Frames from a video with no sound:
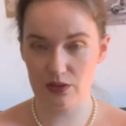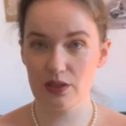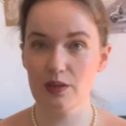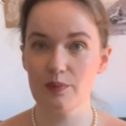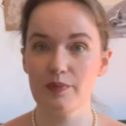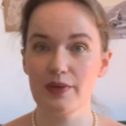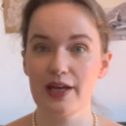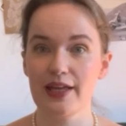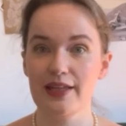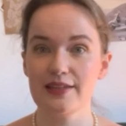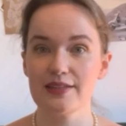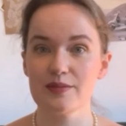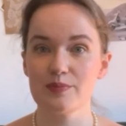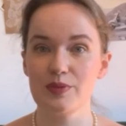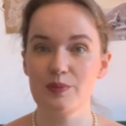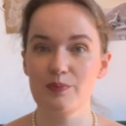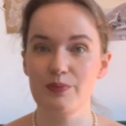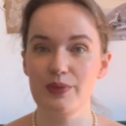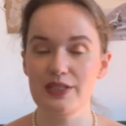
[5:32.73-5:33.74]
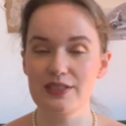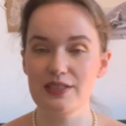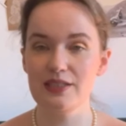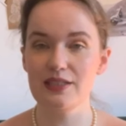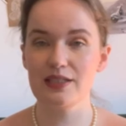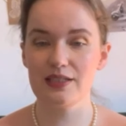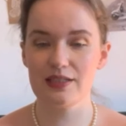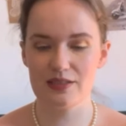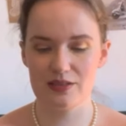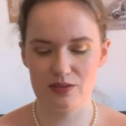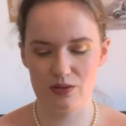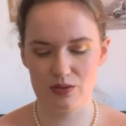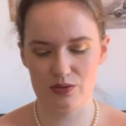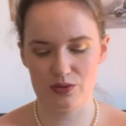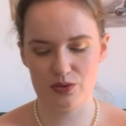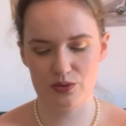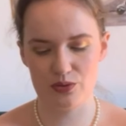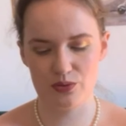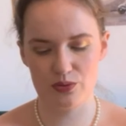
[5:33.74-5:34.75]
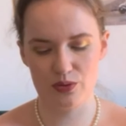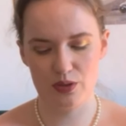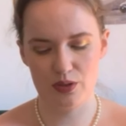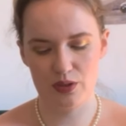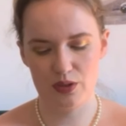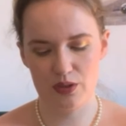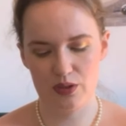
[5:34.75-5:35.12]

keep my hands a bit busy that is not too